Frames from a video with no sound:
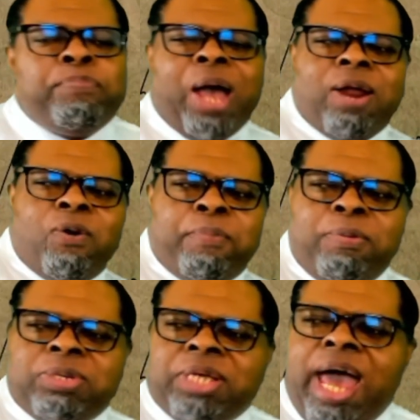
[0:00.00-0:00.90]
I don't want
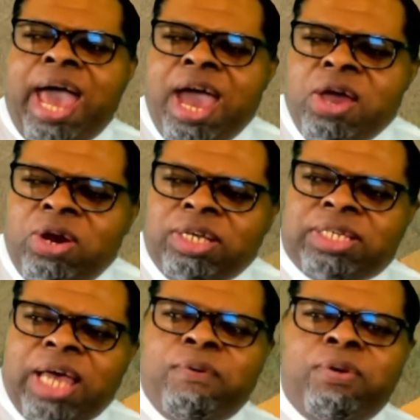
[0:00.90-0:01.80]
people to say, hey, you didn't
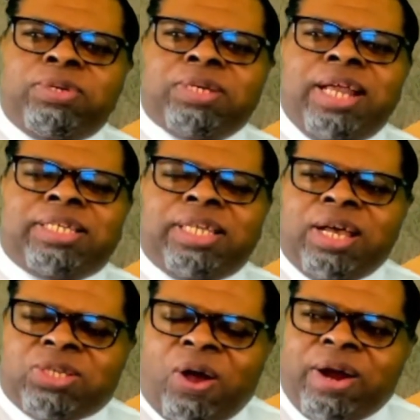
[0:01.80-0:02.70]
say we was going to see
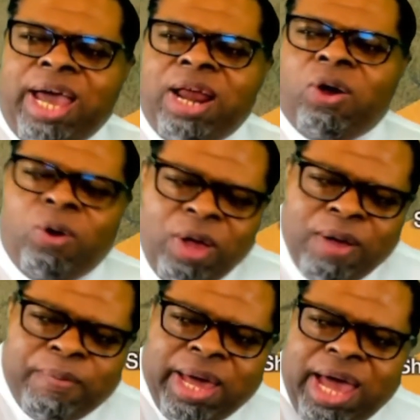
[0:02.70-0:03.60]
a tornado,
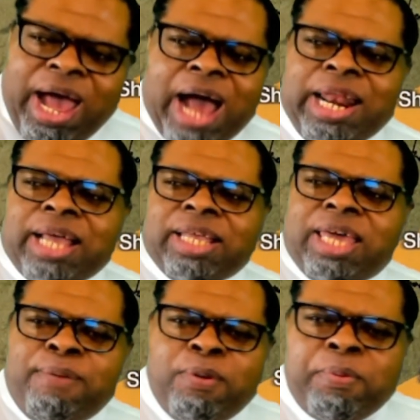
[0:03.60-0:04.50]
but yeah, I like to
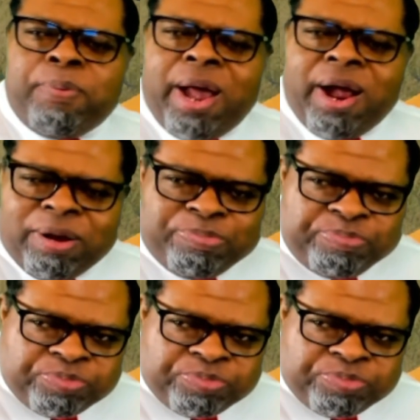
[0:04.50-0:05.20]
keep you prepared.